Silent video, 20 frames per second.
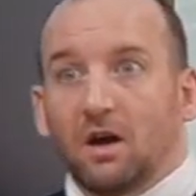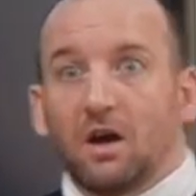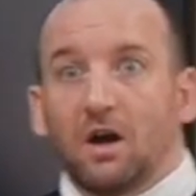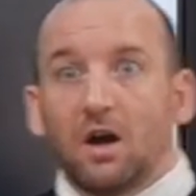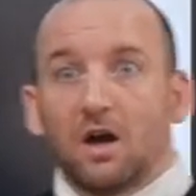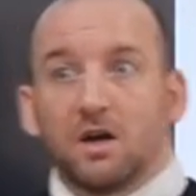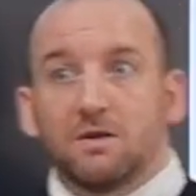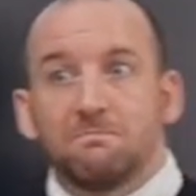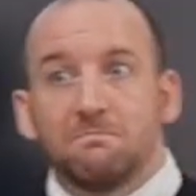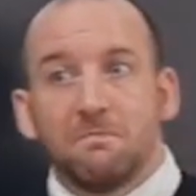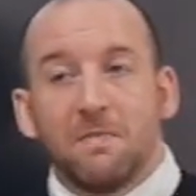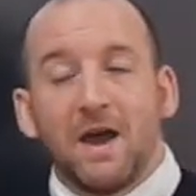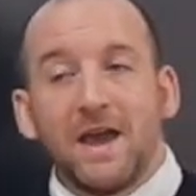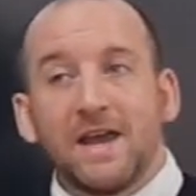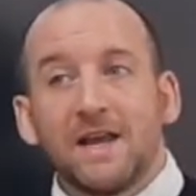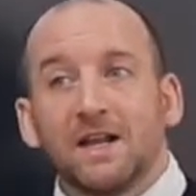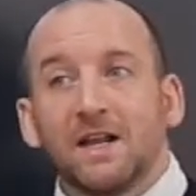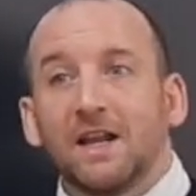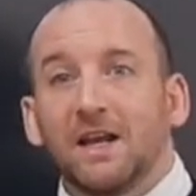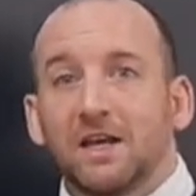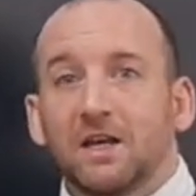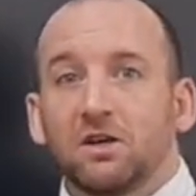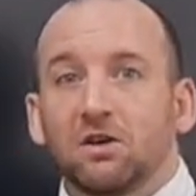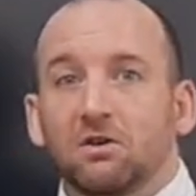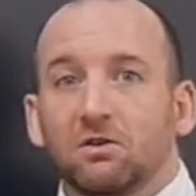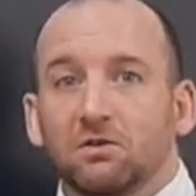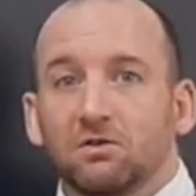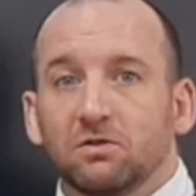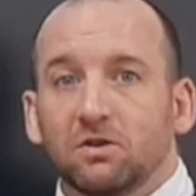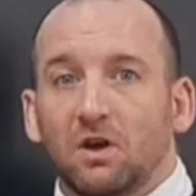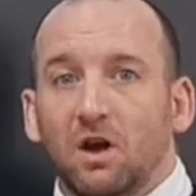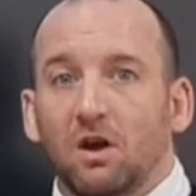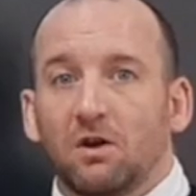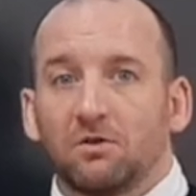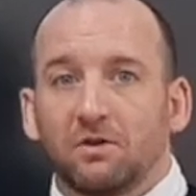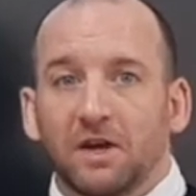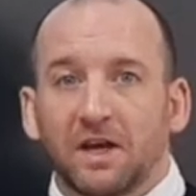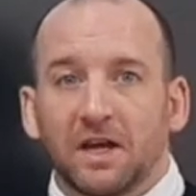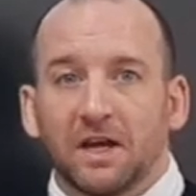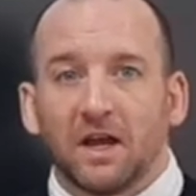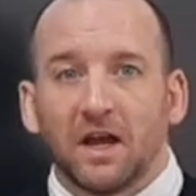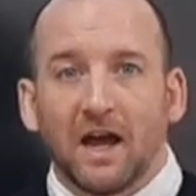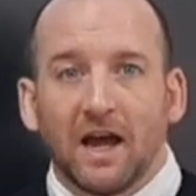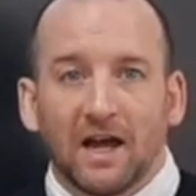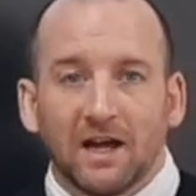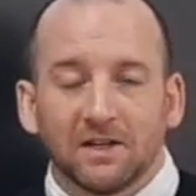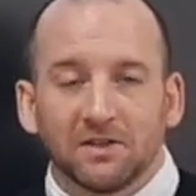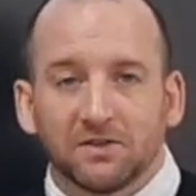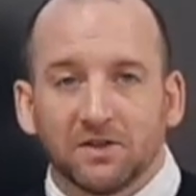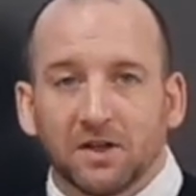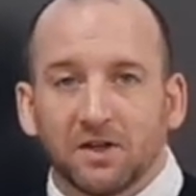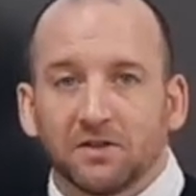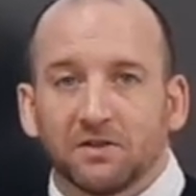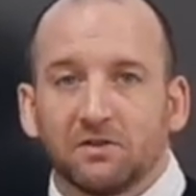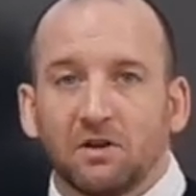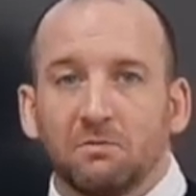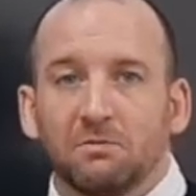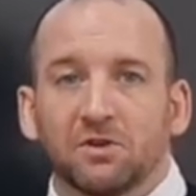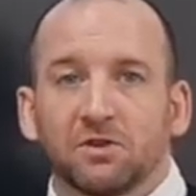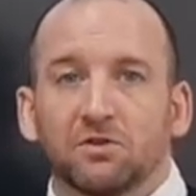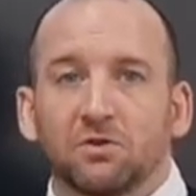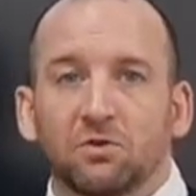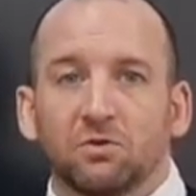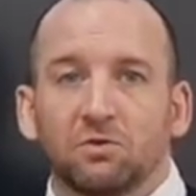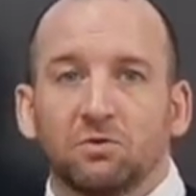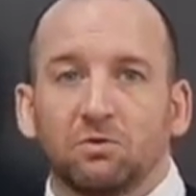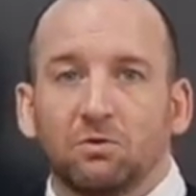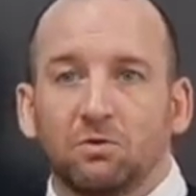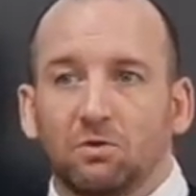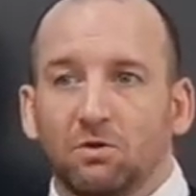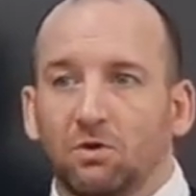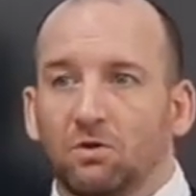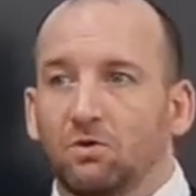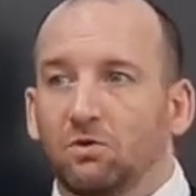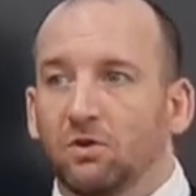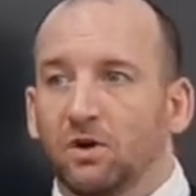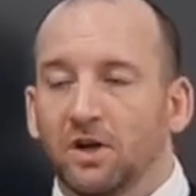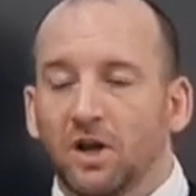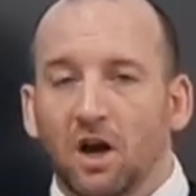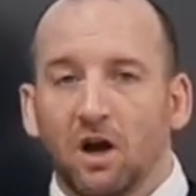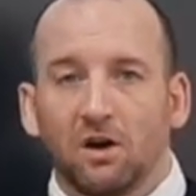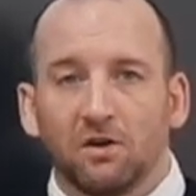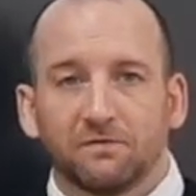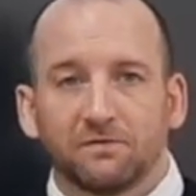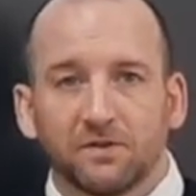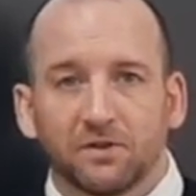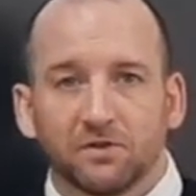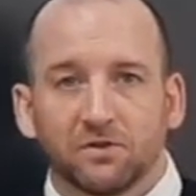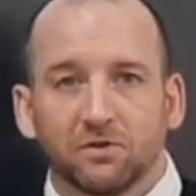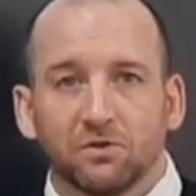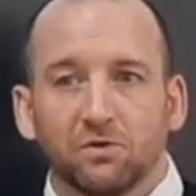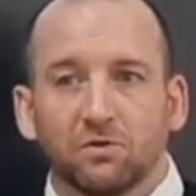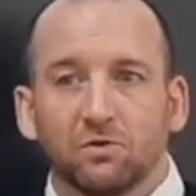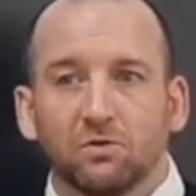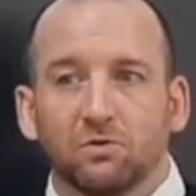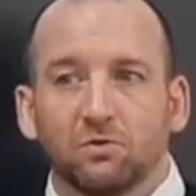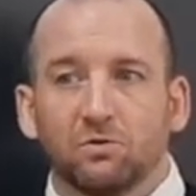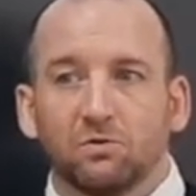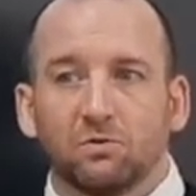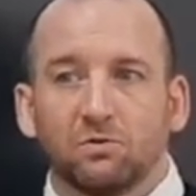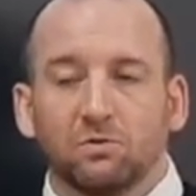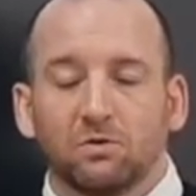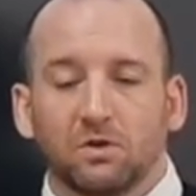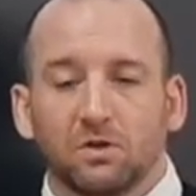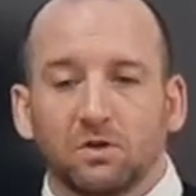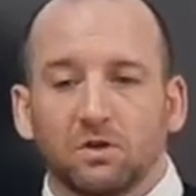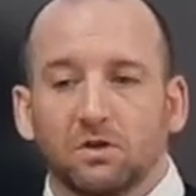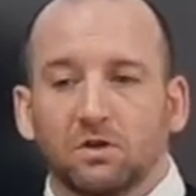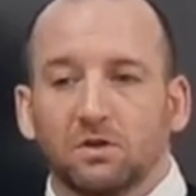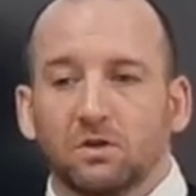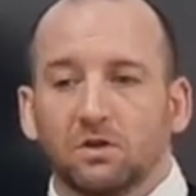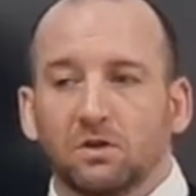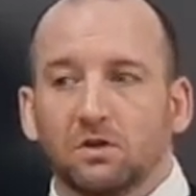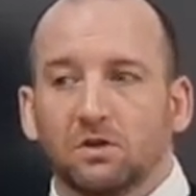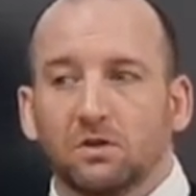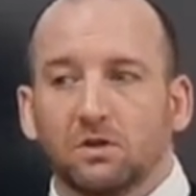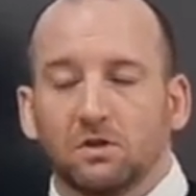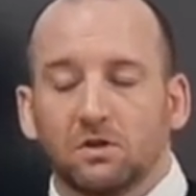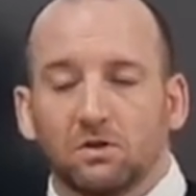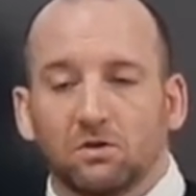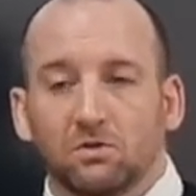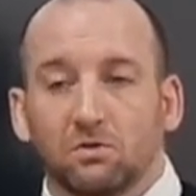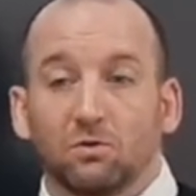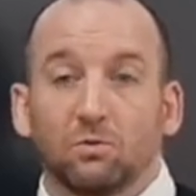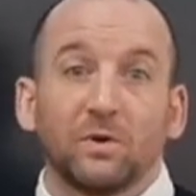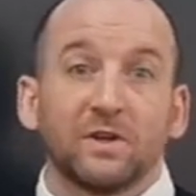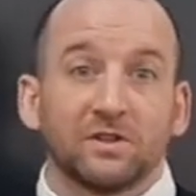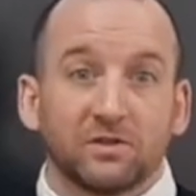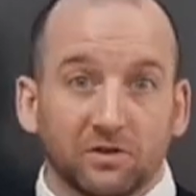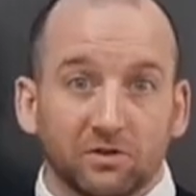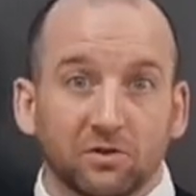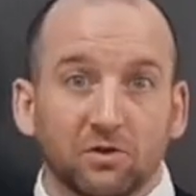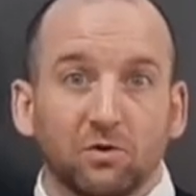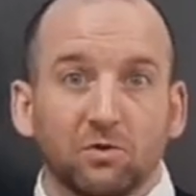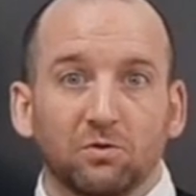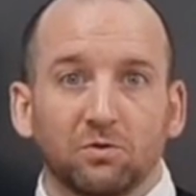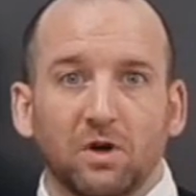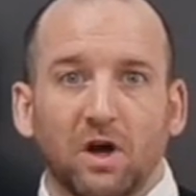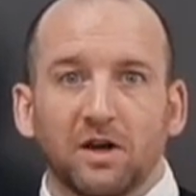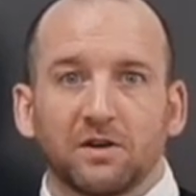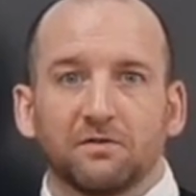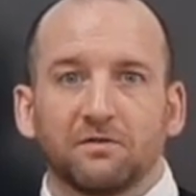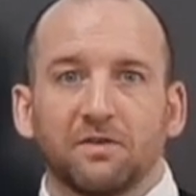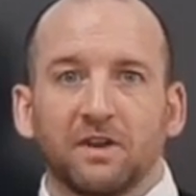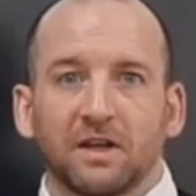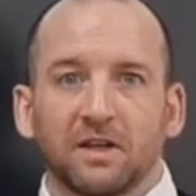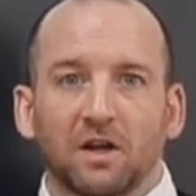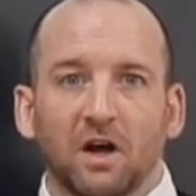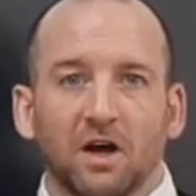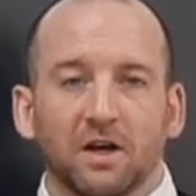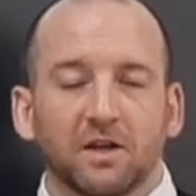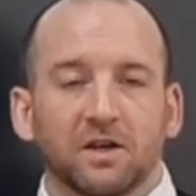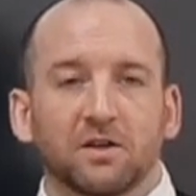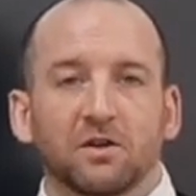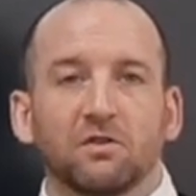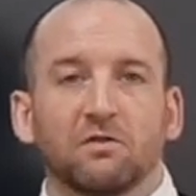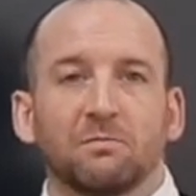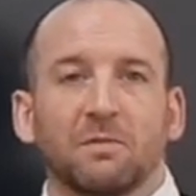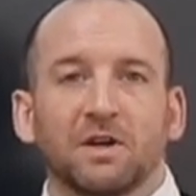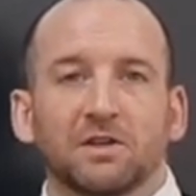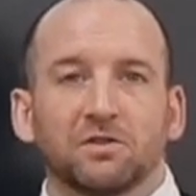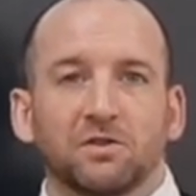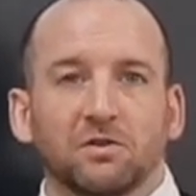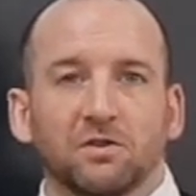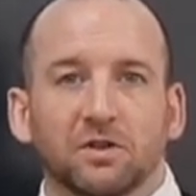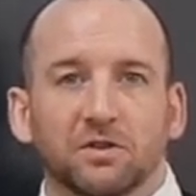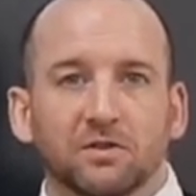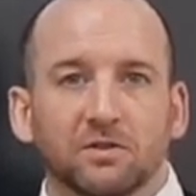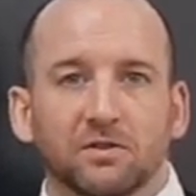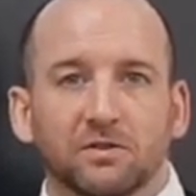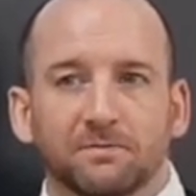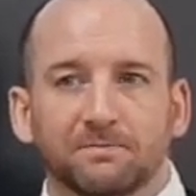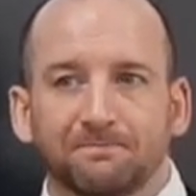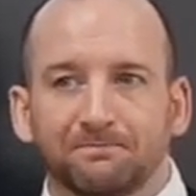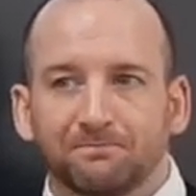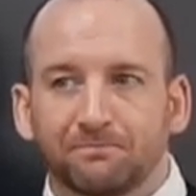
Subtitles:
I mainly use coding as a summer school or an after school or winter school kind of thing that I can do with my students.